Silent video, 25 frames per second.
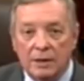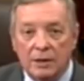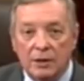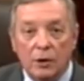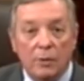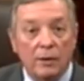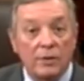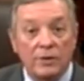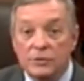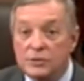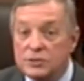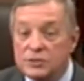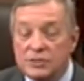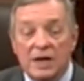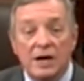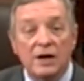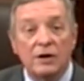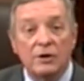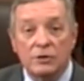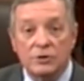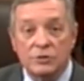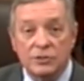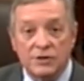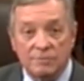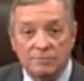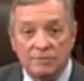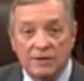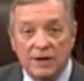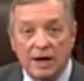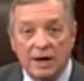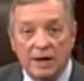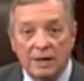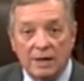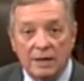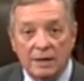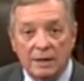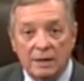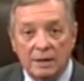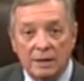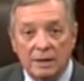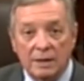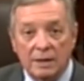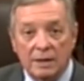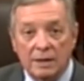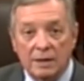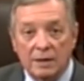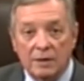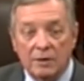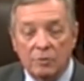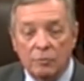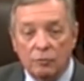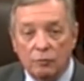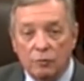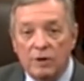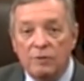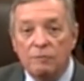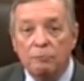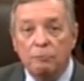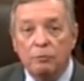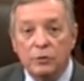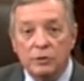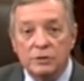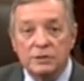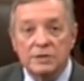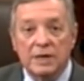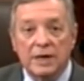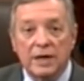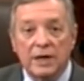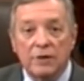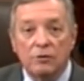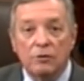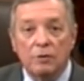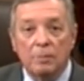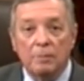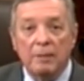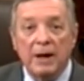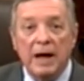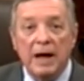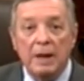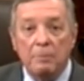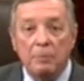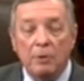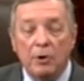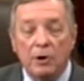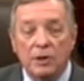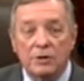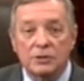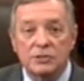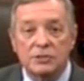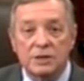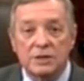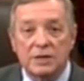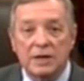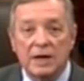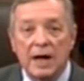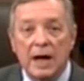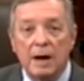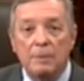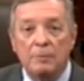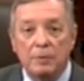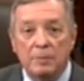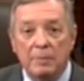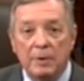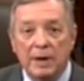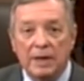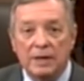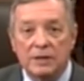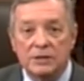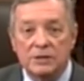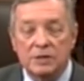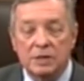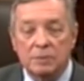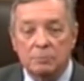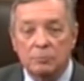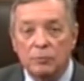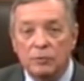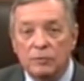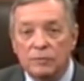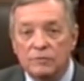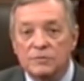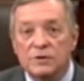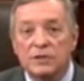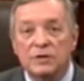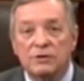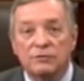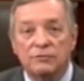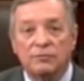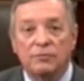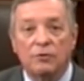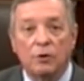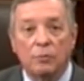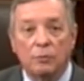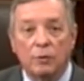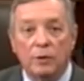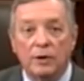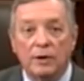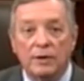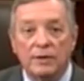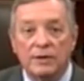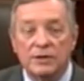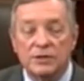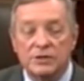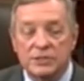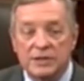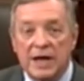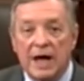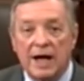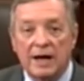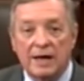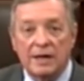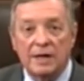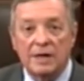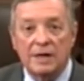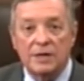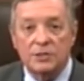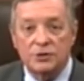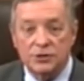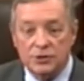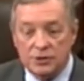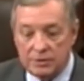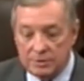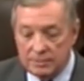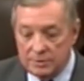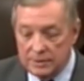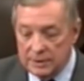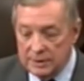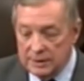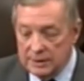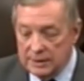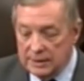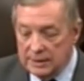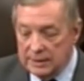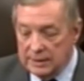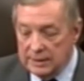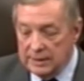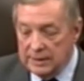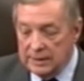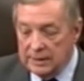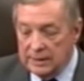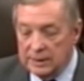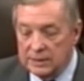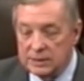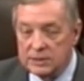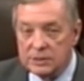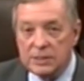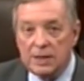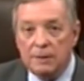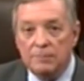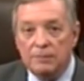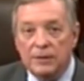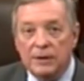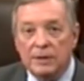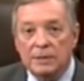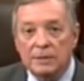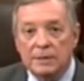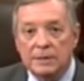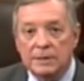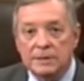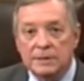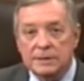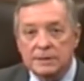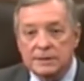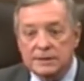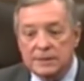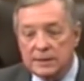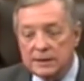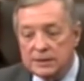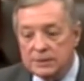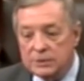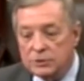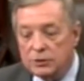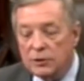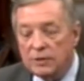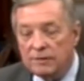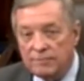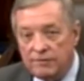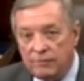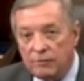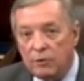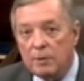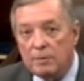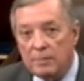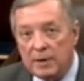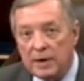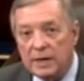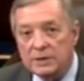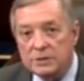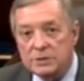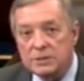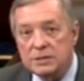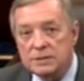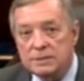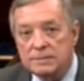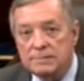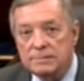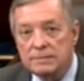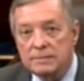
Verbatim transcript: no other senators have done. We've put together a bipartisan compromise that moves us forward on this DACA issue. It's something that uh, took four months,